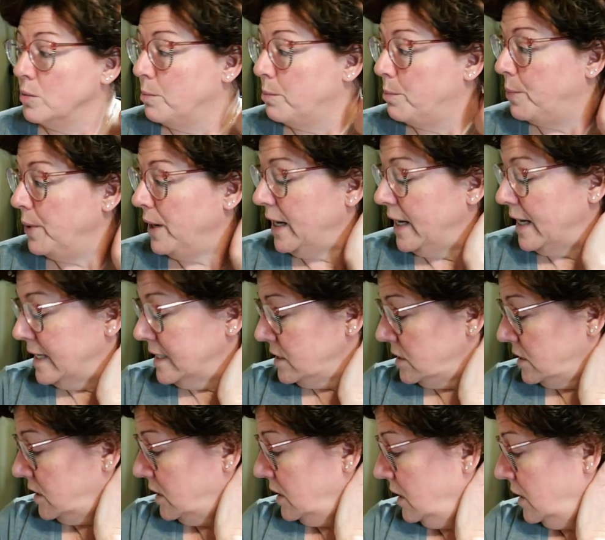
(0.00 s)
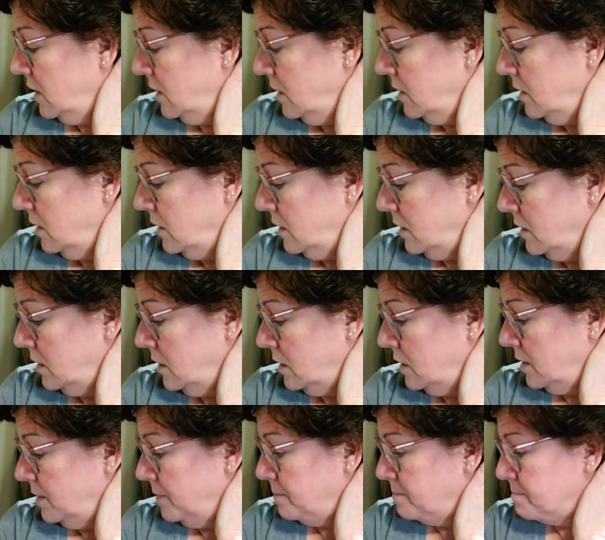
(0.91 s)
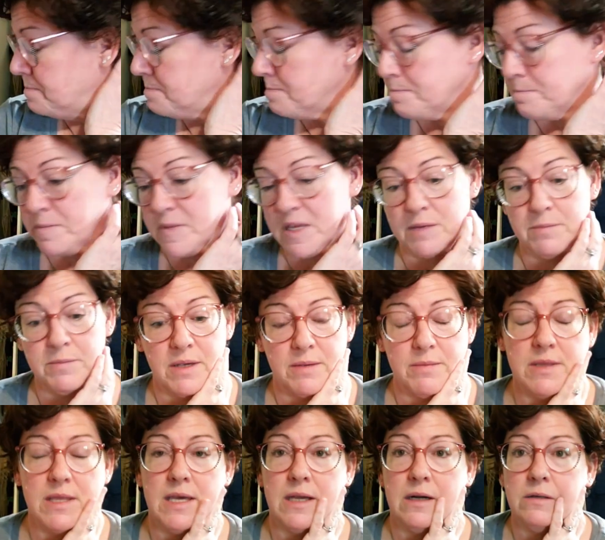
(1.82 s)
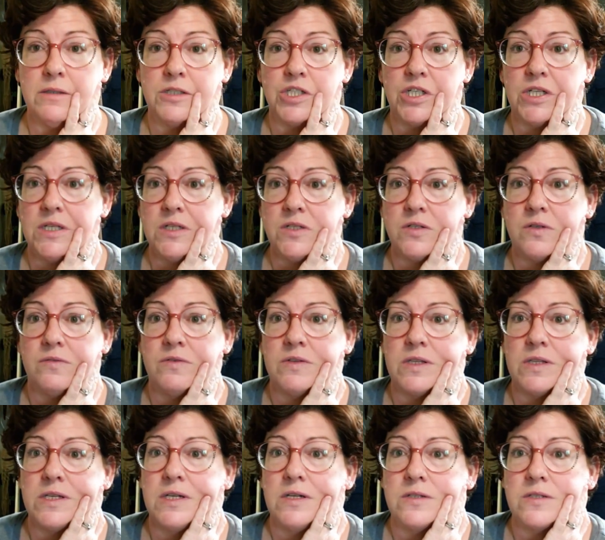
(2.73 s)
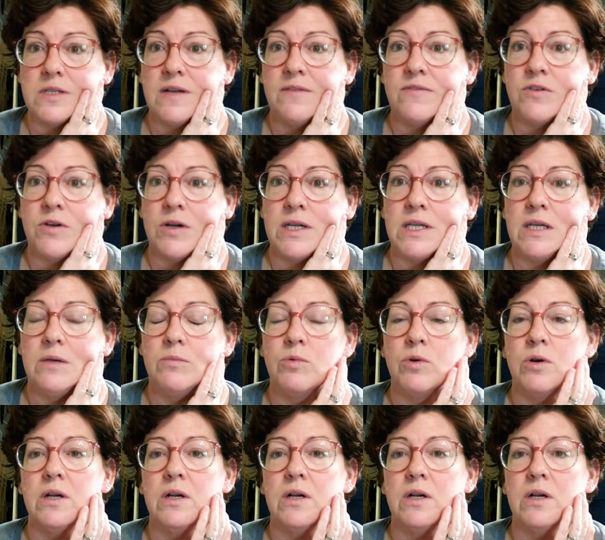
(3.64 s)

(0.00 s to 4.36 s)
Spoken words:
But maybe that'll change over the years after I get more